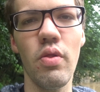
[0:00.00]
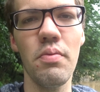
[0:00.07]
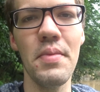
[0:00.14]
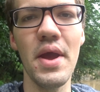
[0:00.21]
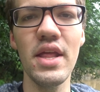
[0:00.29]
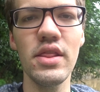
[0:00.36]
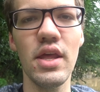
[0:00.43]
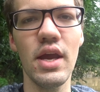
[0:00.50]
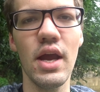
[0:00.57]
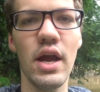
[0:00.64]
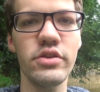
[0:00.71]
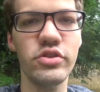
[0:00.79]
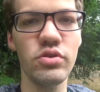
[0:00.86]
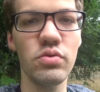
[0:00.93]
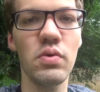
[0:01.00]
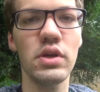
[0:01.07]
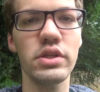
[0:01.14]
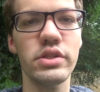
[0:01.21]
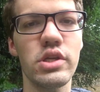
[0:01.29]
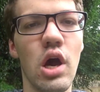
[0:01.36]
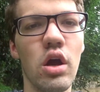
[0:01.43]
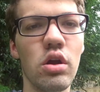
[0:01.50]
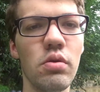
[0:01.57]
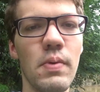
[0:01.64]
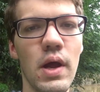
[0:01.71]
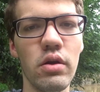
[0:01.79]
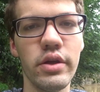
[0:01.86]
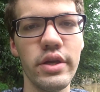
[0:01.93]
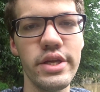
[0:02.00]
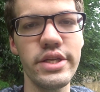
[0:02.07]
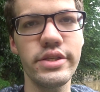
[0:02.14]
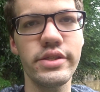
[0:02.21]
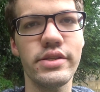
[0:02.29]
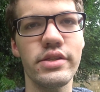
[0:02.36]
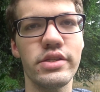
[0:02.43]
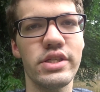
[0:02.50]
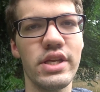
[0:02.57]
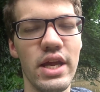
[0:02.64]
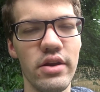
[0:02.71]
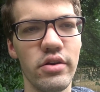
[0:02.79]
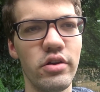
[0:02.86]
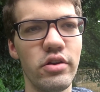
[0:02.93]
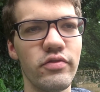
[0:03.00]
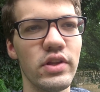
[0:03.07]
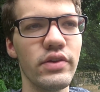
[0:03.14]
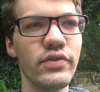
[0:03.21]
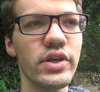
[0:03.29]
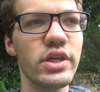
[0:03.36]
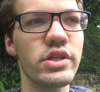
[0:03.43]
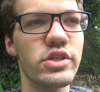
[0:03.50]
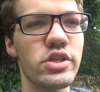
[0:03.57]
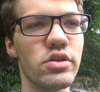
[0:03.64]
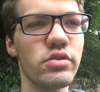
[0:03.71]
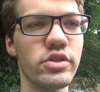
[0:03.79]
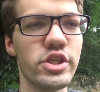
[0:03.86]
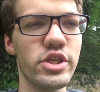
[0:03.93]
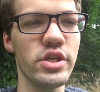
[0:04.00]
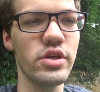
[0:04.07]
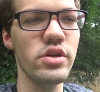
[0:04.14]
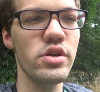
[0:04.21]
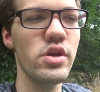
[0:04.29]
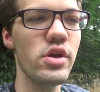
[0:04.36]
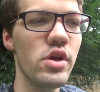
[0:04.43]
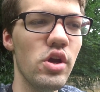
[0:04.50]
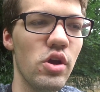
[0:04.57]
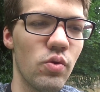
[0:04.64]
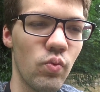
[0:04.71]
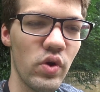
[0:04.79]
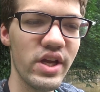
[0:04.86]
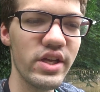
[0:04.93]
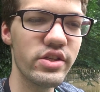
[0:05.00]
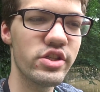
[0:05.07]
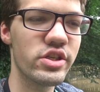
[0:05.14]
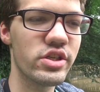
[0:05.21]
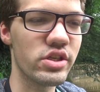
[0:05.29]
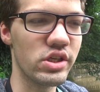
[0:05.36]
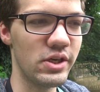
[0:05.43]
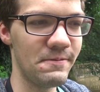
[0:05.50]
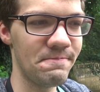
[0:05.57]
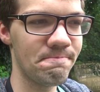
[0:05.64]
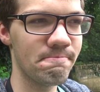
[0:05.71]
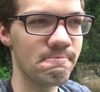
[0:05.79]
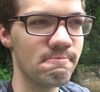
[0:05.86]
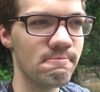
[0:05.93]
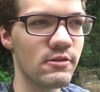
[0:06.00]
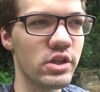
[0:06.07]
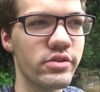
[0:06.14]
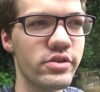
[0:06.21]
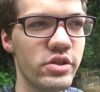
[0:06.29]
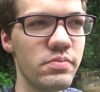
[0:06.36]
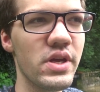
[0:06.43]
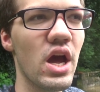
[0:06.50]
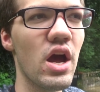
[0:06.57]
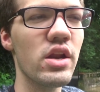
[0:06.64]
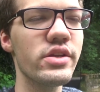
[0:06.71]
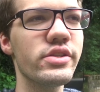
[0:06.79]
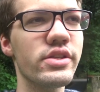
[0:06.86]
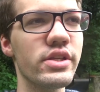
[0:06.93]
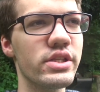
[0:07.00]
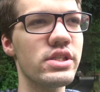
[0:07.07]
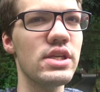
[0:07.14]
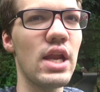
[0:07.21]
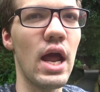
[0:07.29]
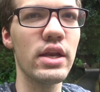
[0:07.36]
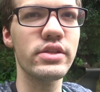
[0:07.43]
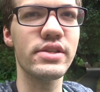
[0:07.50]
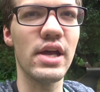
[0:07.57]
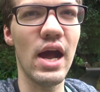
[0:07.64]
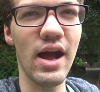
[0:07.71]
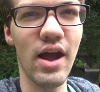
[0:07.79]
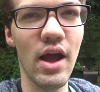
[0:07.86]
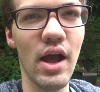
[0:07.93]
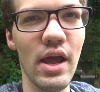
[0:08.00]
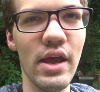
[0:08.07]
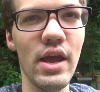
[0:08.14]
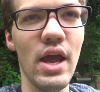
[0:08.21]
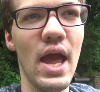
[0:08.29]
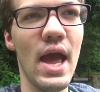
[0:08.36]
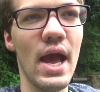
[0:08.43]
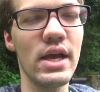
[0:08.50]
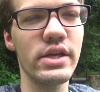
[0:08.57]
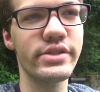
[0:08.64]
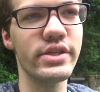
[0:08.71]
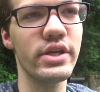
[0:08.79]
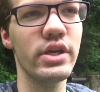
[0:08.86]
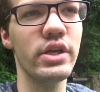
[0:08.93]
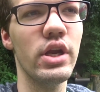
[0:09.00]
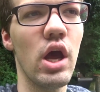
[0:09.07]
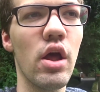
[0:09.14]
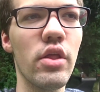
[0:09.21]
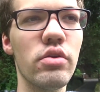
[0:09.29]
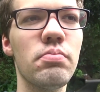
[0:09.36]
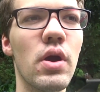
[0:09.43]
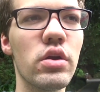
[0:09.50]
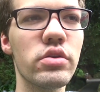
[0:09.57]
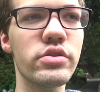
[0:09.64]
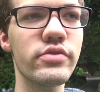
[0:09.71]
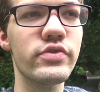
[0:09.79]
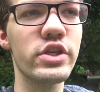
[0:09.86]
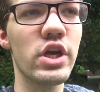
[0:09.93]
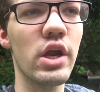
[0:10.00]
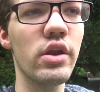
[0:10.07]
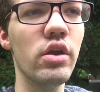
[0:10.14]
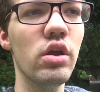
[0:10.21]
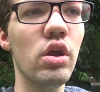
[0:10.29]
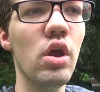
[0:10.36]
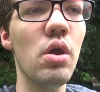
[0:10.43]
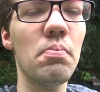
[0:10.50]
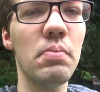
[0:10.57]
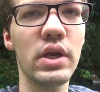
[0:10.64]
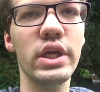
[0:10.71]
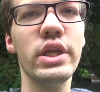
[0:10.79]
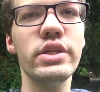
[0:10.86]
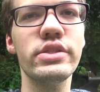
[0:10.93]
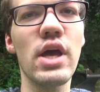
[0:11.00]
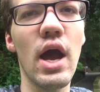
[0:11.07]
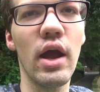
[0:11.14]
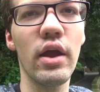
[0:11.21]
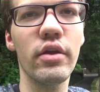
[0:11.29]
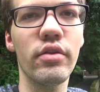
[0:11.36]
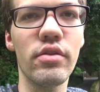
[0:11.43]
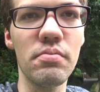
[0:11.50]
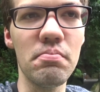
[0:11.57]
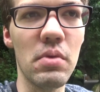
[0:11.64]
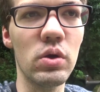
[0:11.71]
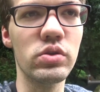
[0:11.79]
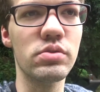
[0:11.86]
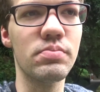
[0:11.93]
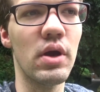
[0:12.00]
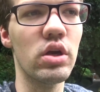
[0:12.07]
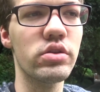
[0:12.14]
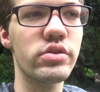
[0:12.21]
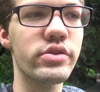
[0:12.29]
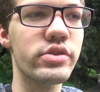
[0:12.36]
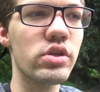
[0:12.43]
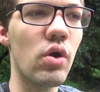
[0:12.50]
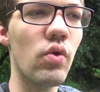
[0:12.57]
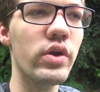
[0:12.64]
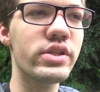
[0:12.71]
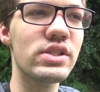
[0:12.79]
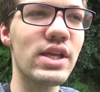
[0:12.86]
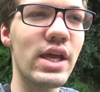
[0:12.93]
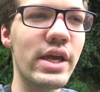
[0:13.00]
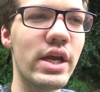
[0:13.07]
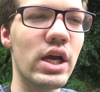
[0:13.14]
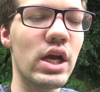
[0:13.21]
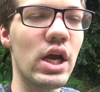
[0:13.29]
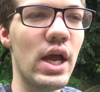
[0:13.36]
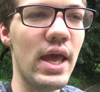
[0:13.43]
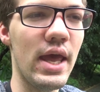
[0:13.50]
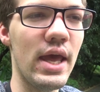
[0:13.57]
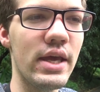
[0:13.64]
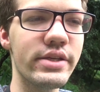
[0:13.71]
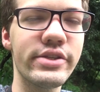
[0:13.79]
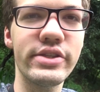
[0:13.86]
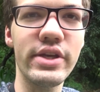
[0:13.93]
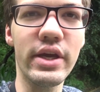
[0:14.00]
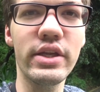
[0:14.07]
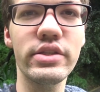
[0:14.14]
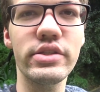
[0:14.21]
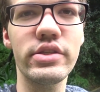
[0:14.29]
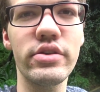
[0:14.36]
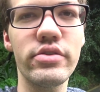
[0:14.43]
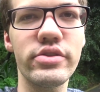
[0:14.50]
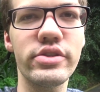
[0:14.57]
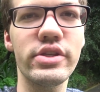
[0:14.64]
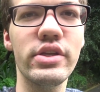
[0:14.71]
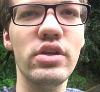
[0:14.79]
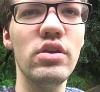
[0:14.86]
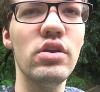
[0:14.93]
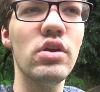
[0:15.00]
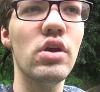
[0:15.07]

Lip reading: the main thing I do want to talk about is the standard of living in Chongqing, which, to be honest, it's not as high as in other parts of China, but it is higher than most parts. So it's like a second tier city